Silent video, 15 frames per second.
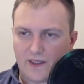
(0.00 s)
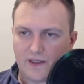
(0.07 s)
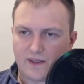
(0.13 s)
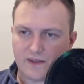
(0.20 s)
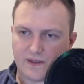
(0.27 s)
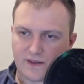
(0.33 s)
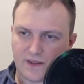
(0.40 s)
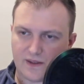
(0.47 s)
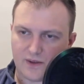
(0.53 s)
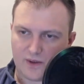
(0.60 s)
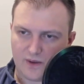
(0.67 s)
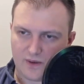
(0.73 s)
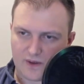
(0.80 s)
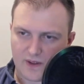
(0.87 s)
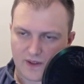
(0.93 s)
This is the
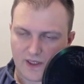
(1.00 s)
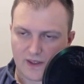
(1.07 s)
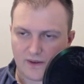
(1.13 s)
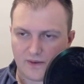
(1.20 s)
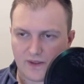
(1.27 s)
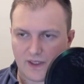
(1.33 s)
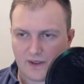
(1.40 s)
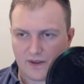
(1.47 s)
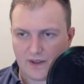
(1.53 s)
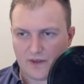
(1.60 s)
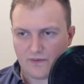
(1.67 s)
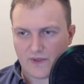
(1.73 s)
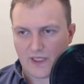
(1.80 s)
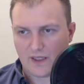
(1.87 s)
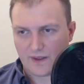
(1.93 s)
total Cardano that you
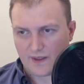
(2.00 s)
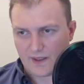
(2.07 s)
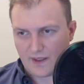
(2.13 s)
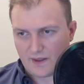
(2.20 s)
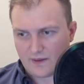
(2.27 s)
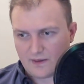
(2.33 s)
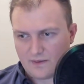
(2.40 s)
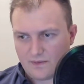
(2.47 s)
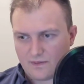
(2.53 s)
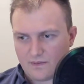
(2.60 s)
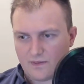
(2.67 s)
have delegated,